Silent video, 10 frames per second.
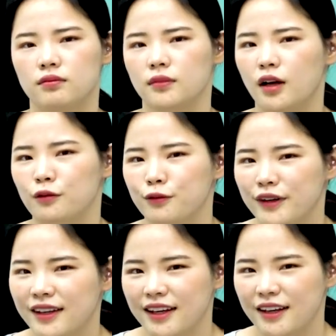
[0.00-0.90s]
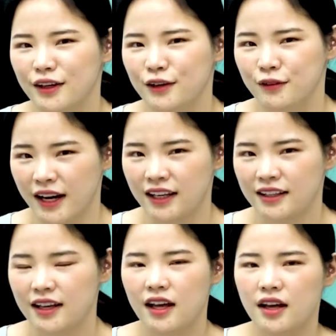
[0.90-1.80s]
Not really, right?
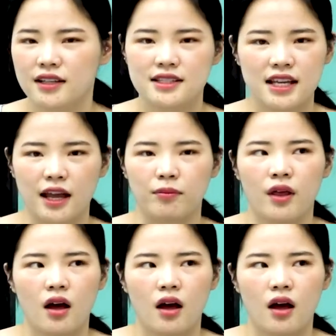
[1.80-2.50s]
Same.